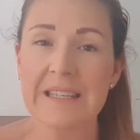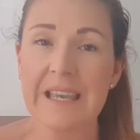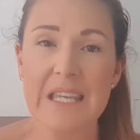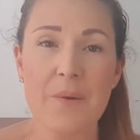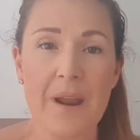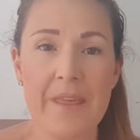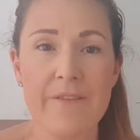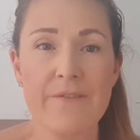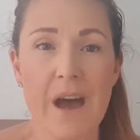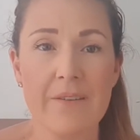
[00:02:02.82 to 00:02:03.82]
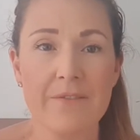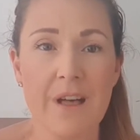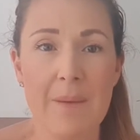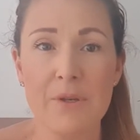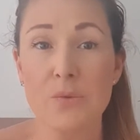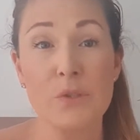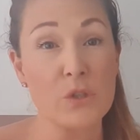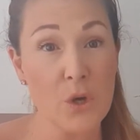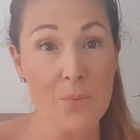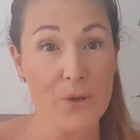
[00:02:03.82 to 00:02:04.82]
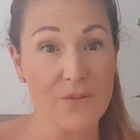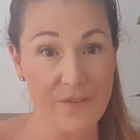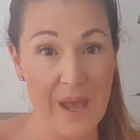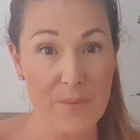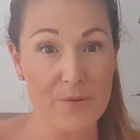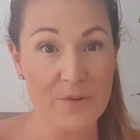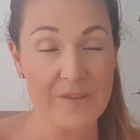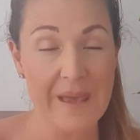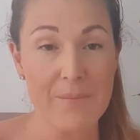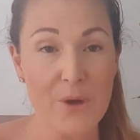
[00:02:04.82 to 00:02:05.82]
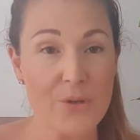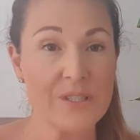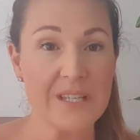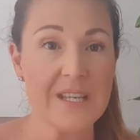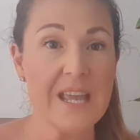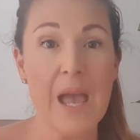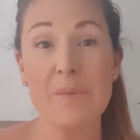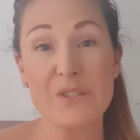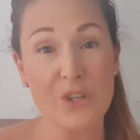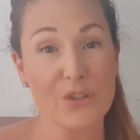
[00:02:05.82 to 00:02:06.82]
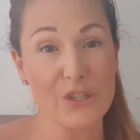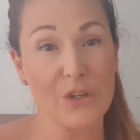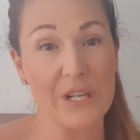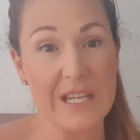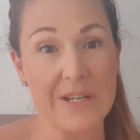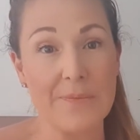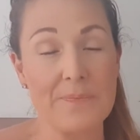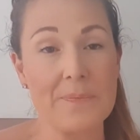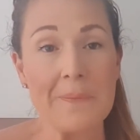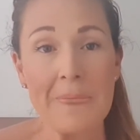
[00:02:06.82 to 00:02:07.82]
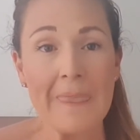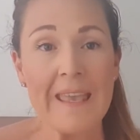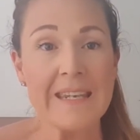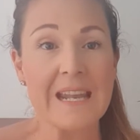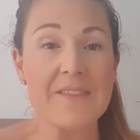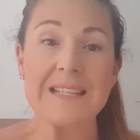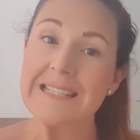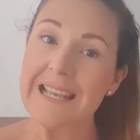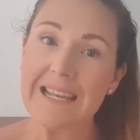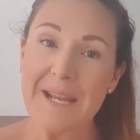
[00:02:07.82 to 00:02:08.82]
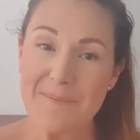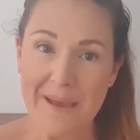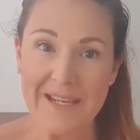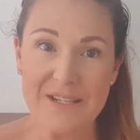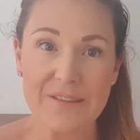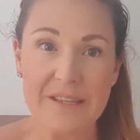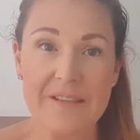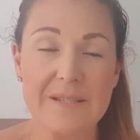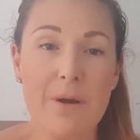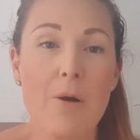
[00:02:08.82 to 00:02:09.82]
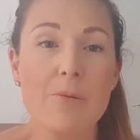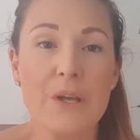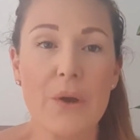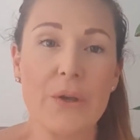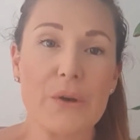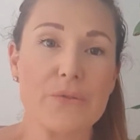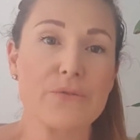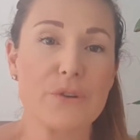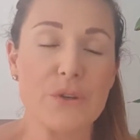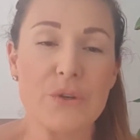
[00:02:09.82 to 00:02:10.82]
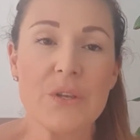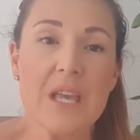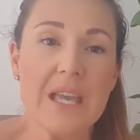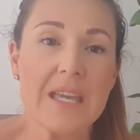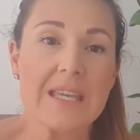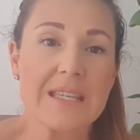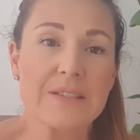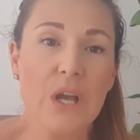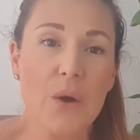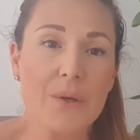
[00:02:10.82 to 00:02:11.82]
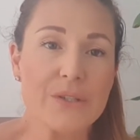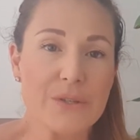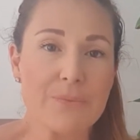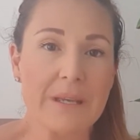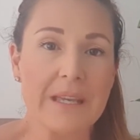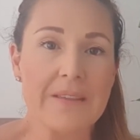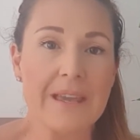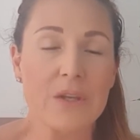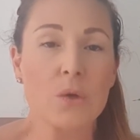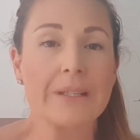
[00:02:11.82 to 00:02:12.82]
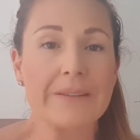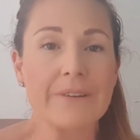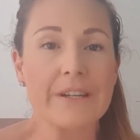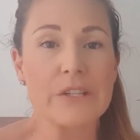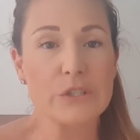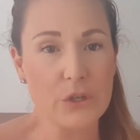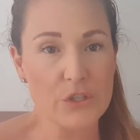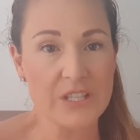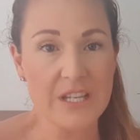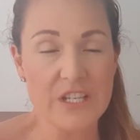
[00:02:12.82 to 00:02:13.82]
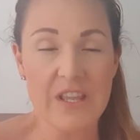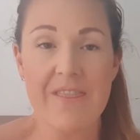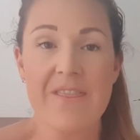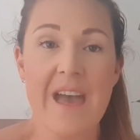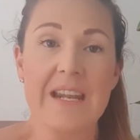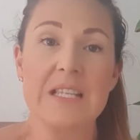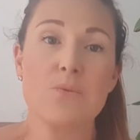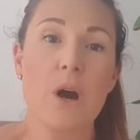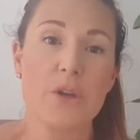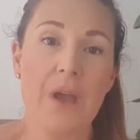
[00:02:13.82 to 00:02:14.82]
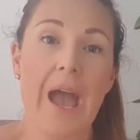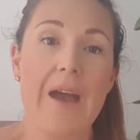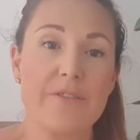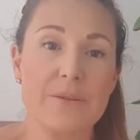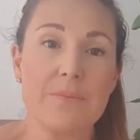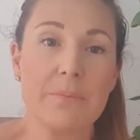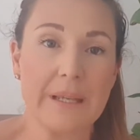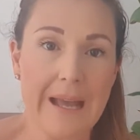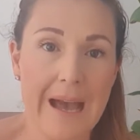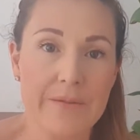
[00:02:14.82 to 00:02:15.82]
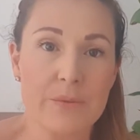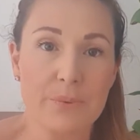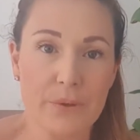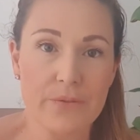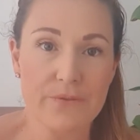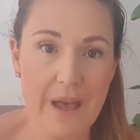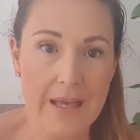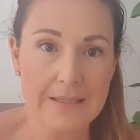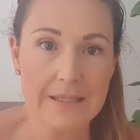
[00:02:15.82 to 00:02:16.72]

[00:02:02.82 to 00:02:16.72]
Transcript: get you out of that fight and flight, because we do not burn fat when we're in that mode, and we certainly don't heal. Now, the second major thing that's probably going on for you is going to be that your liver is so sluggish, and that is why you haven't been able to burn fat.